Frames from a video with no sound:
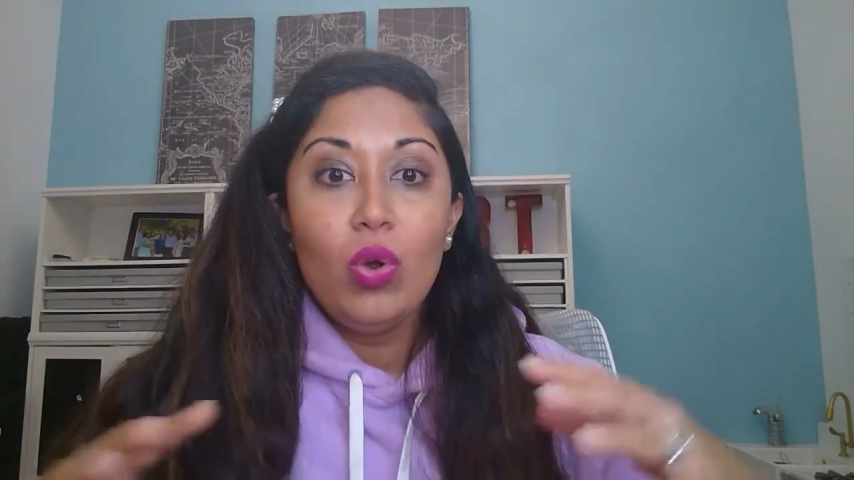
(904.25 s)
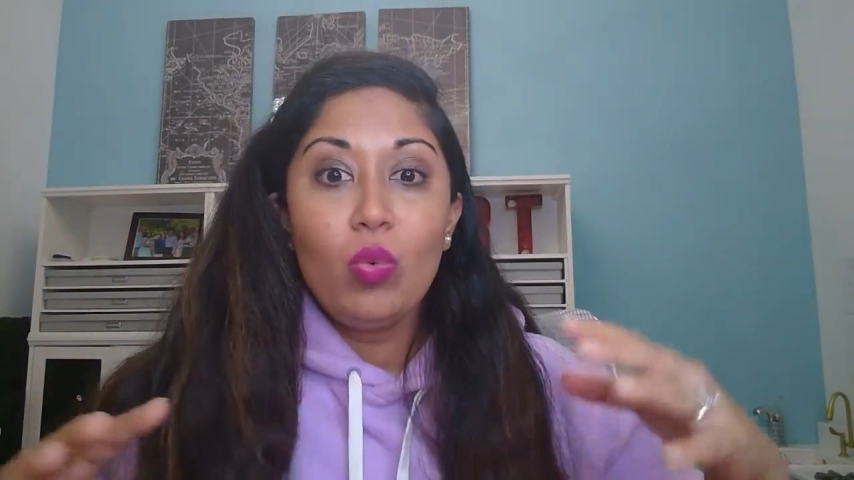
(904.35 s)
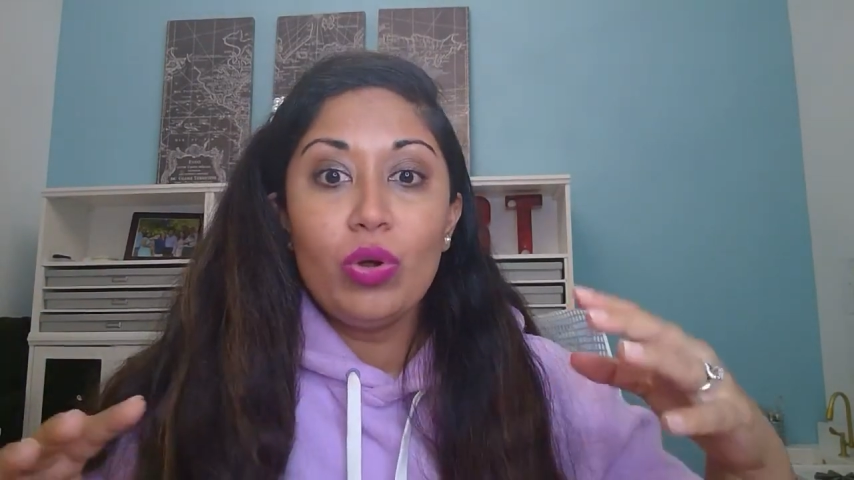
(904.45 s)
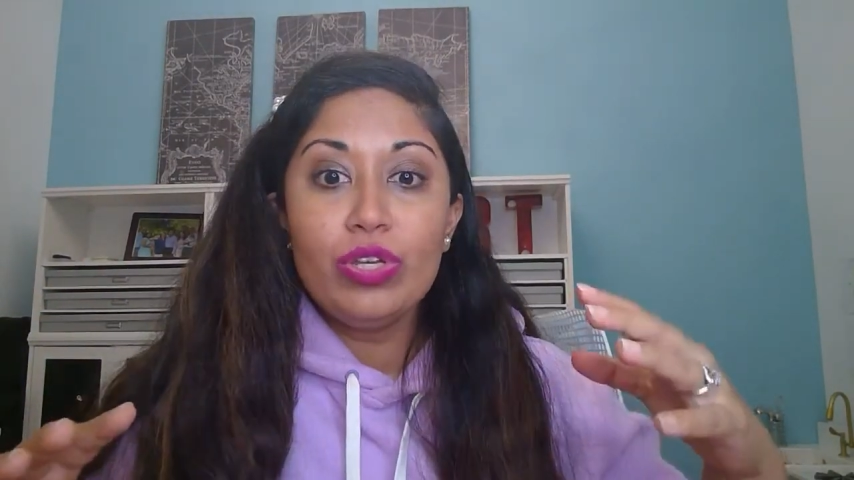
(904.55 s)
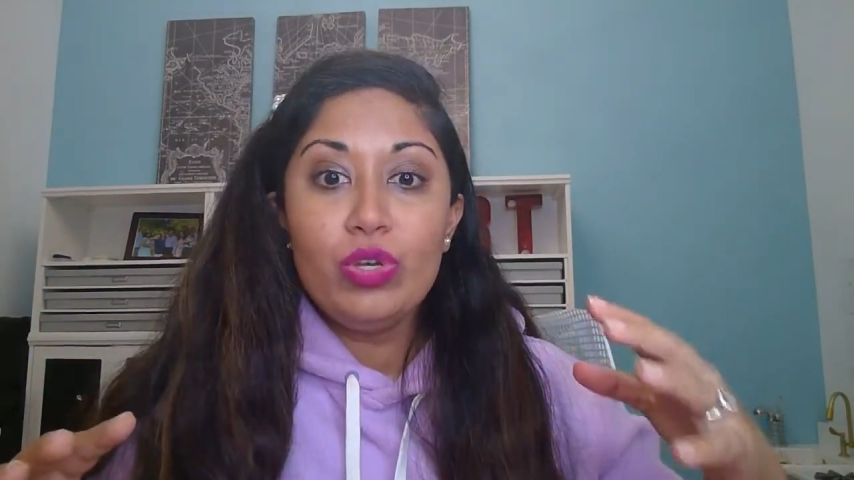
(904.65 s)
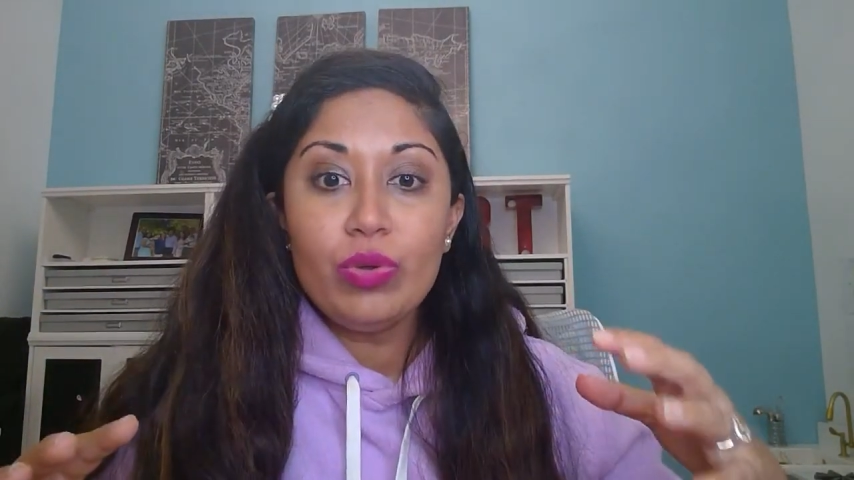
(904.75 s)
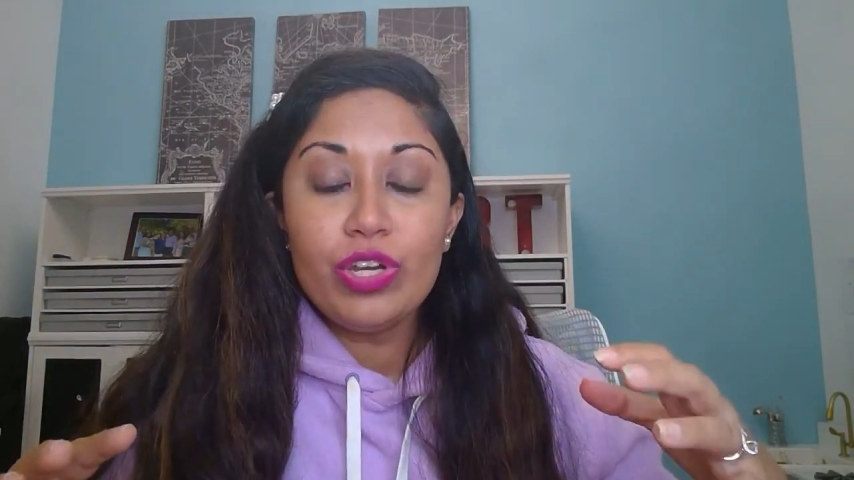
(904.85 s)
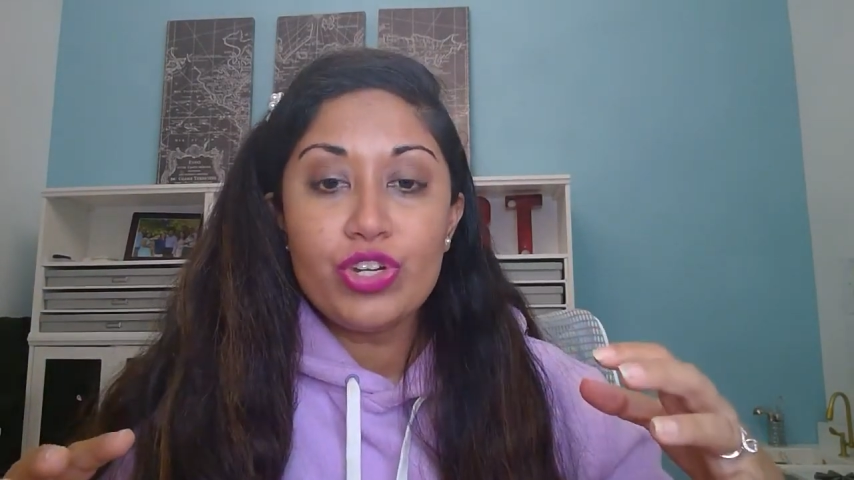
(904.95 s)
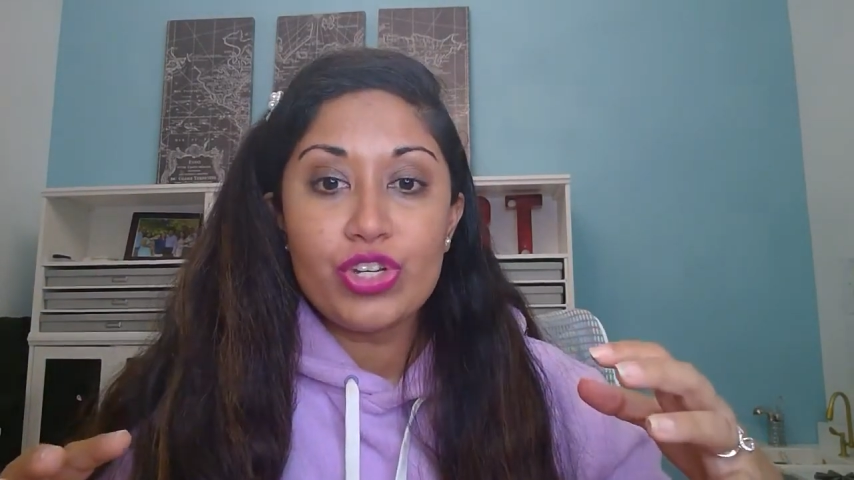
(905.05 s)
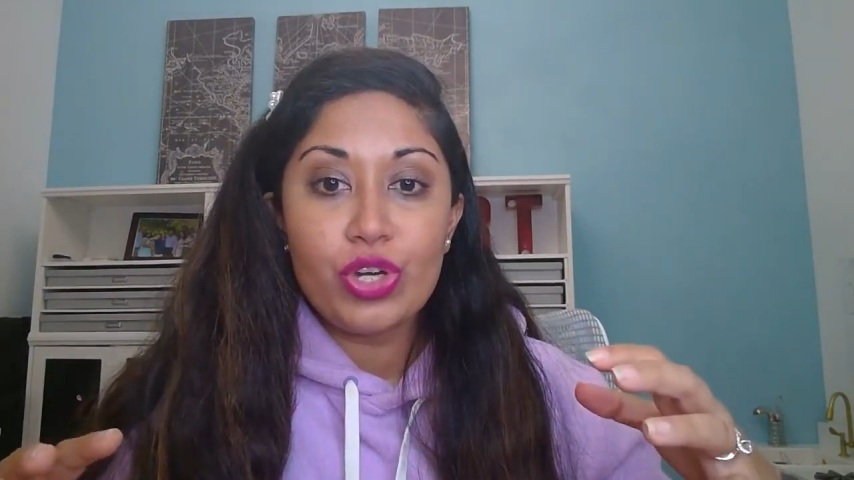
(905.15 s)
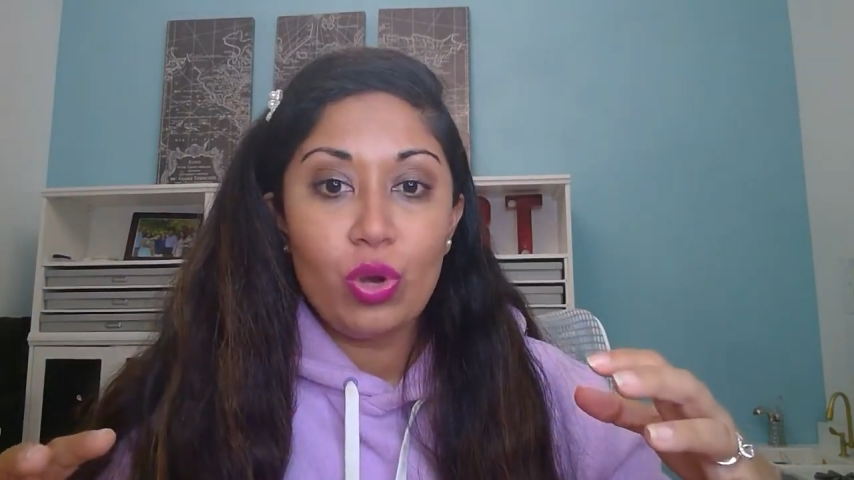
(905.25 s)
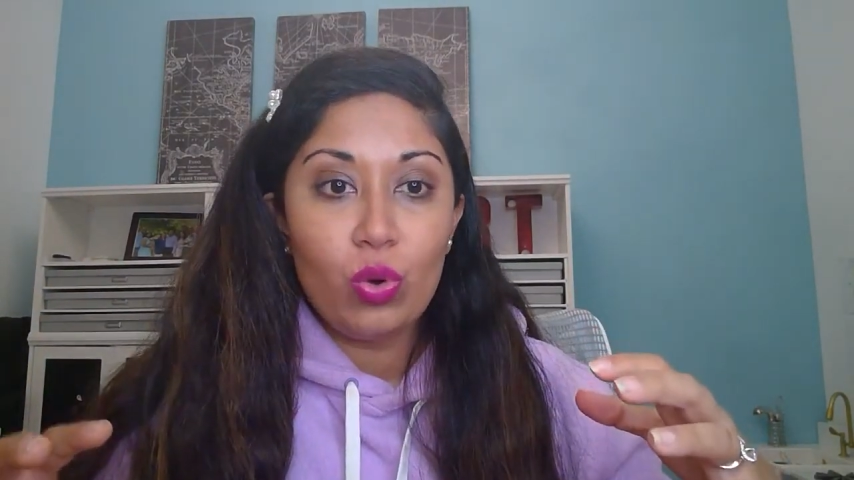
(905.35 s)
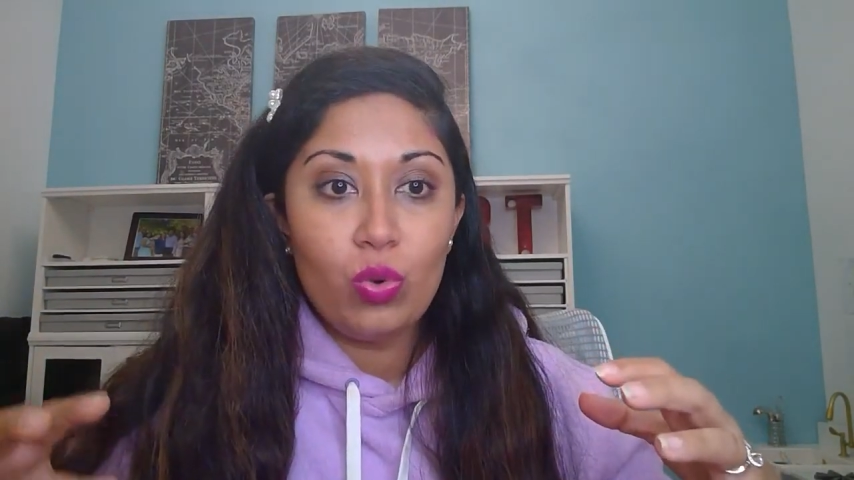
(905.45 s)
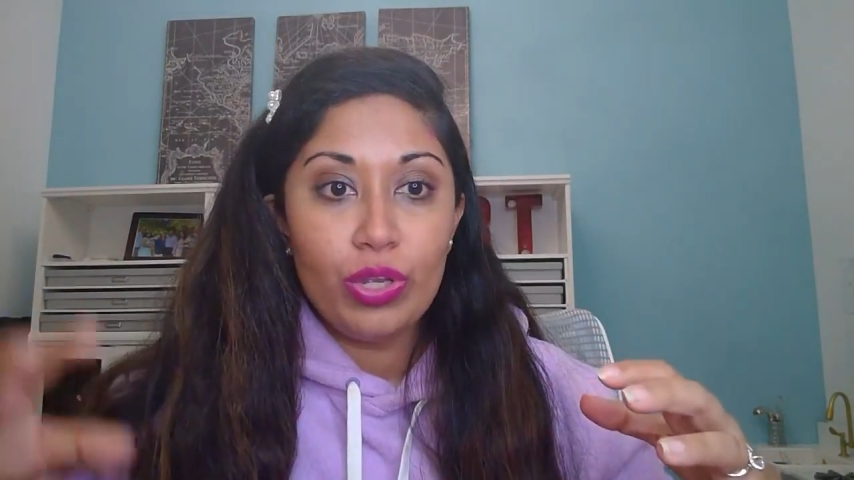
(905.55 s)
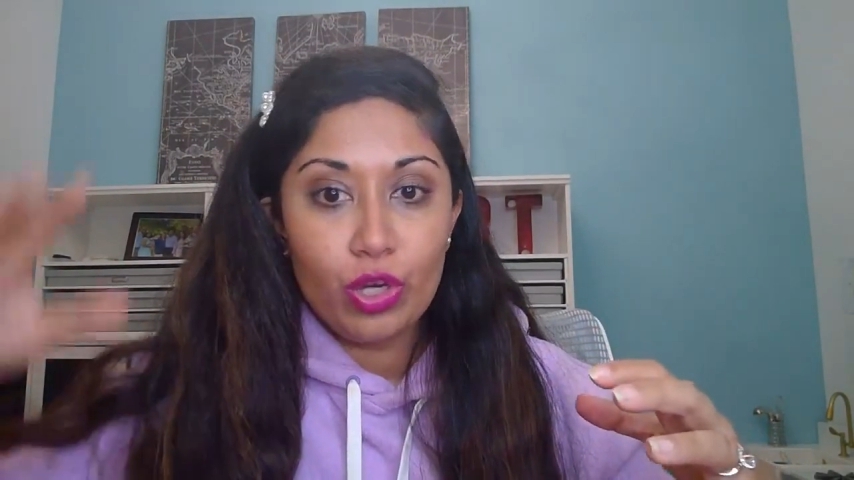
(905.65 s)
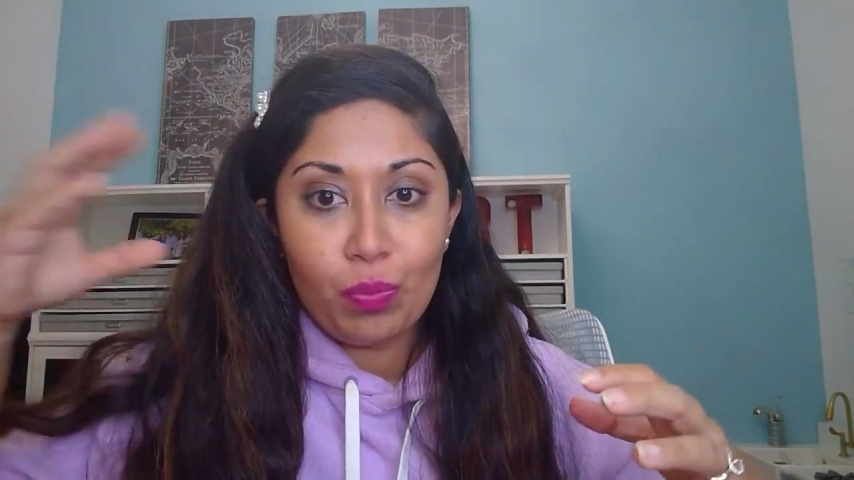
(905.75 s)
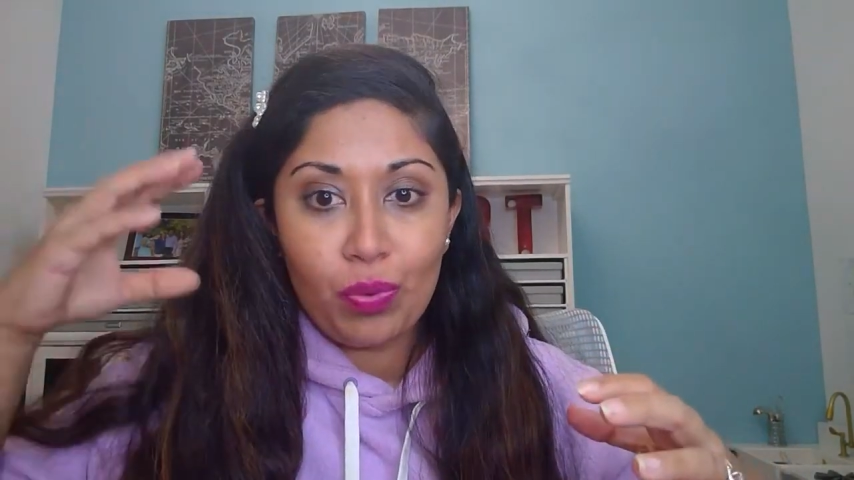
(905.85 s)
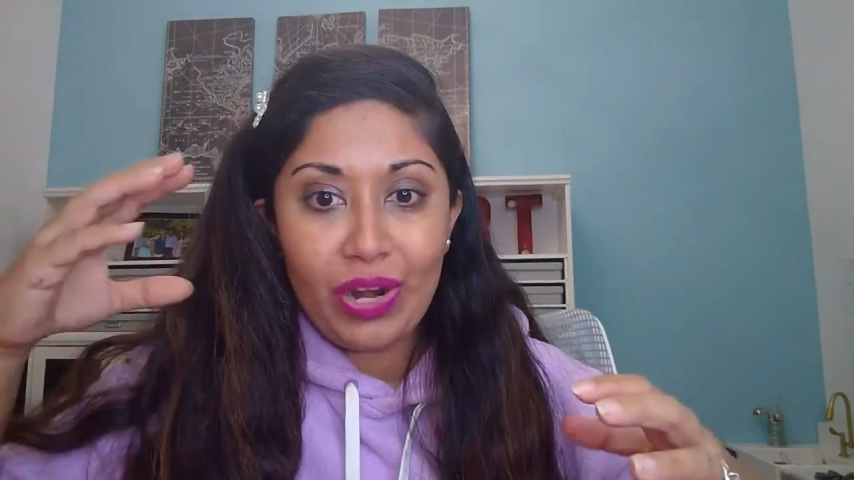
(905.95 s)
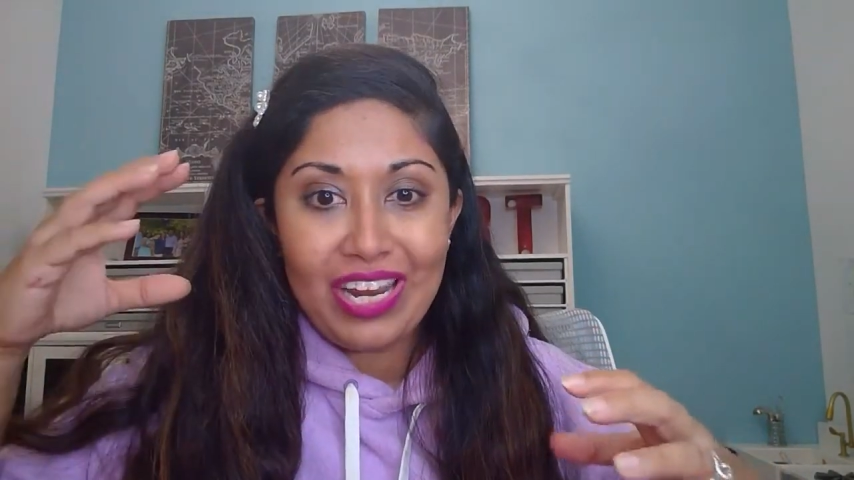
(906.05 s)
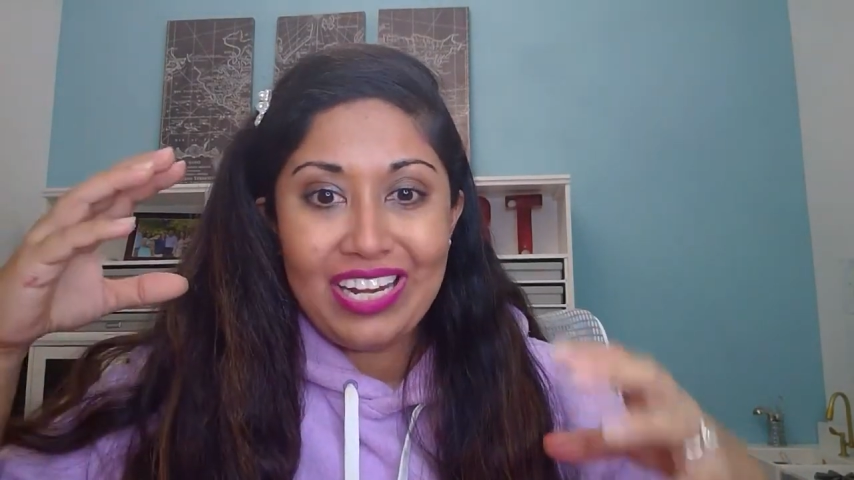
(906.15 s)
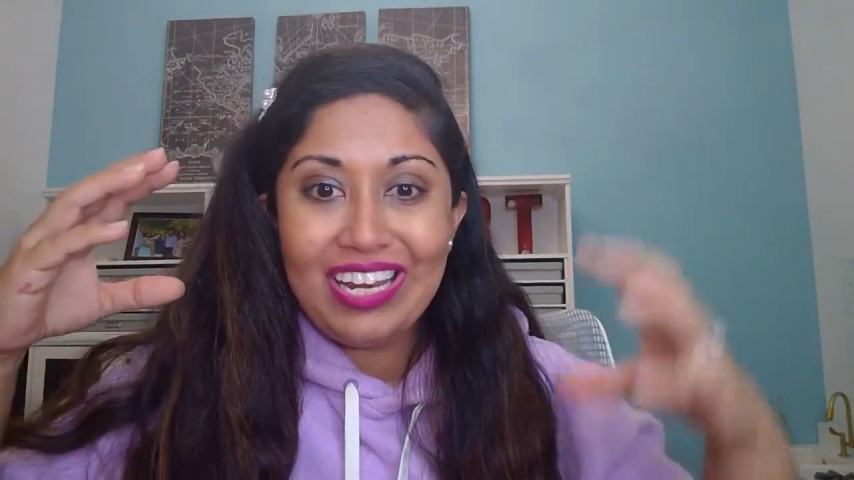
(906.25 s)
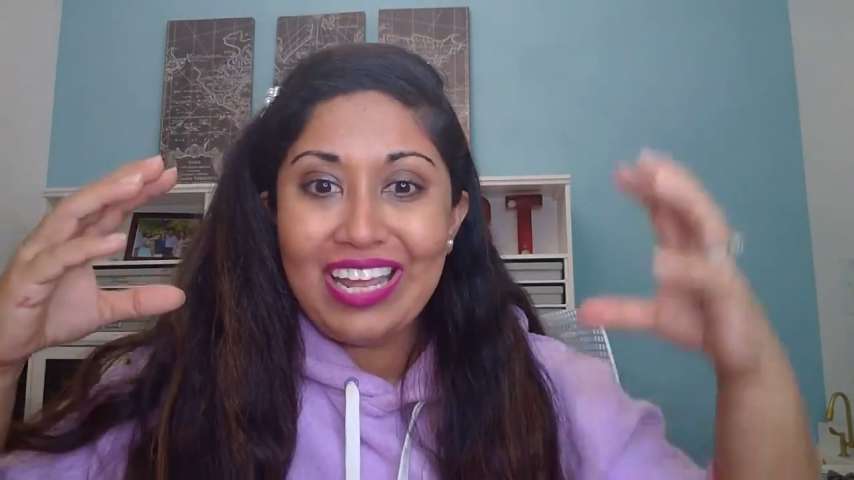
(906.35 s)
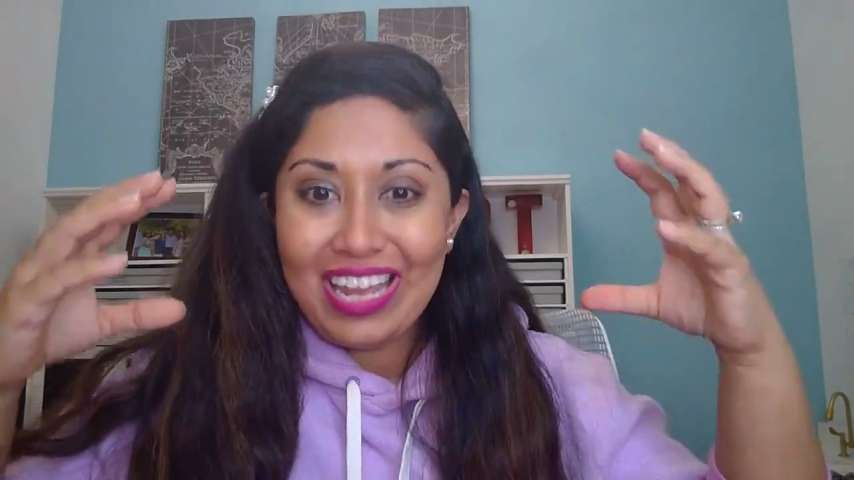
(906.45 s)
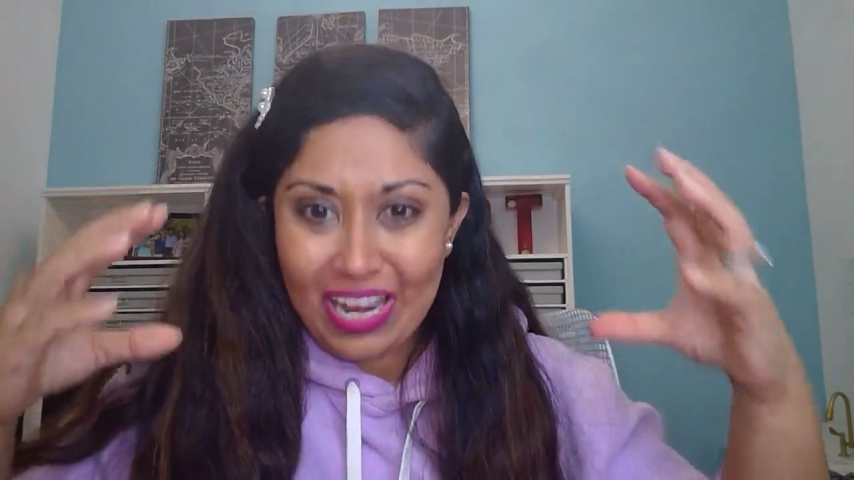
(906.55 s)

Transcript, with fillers: where you can show your brain